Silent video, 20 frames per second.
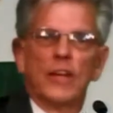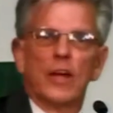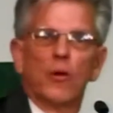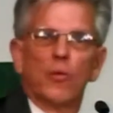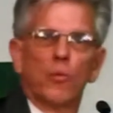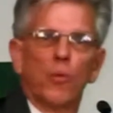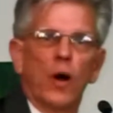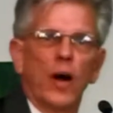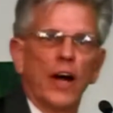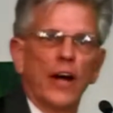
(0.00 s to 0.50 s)
That
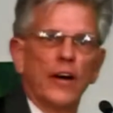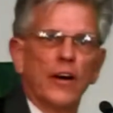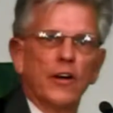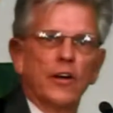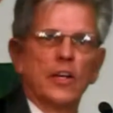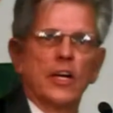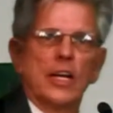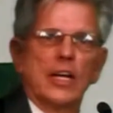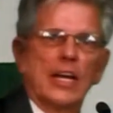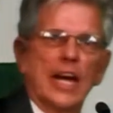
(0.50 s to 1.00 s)
wire
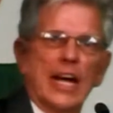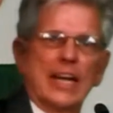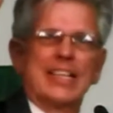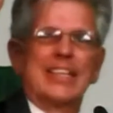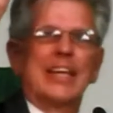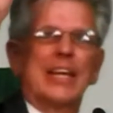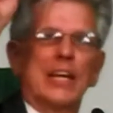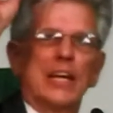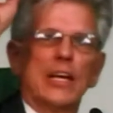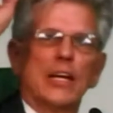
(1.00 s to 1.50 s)

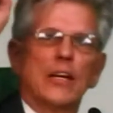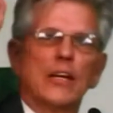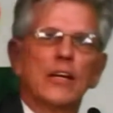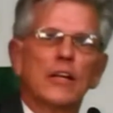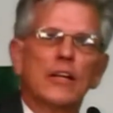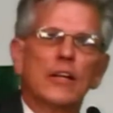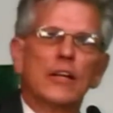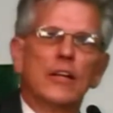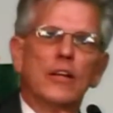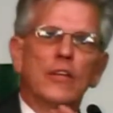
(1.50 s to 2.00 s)
connecting
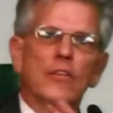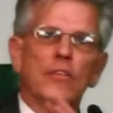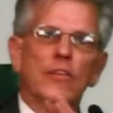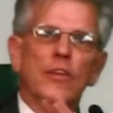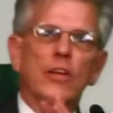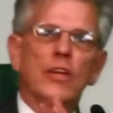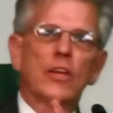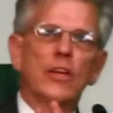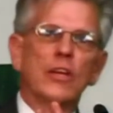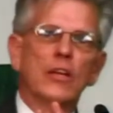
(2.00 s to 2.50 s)

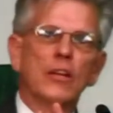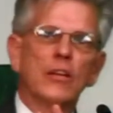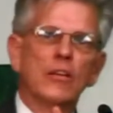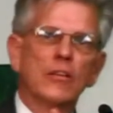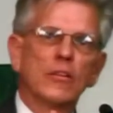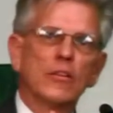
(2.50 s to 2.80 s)
the